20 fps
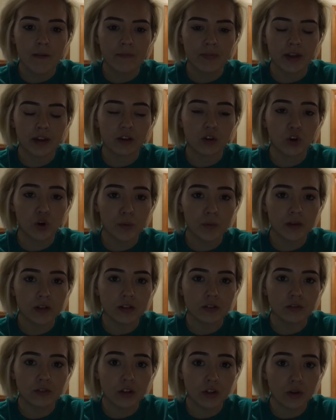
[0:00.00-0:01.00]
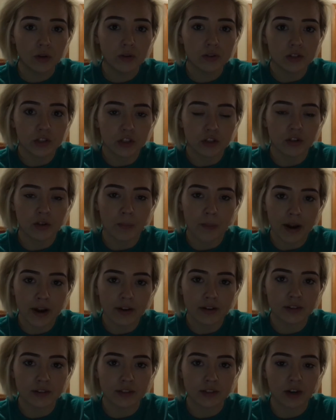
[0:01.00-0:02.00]
that orbited close to their
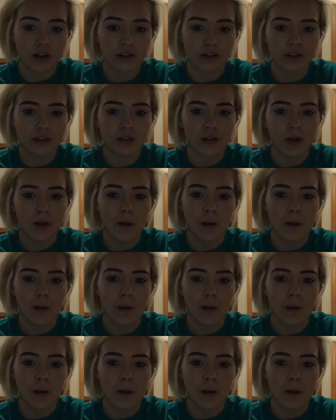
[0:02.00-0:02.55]
parent stars.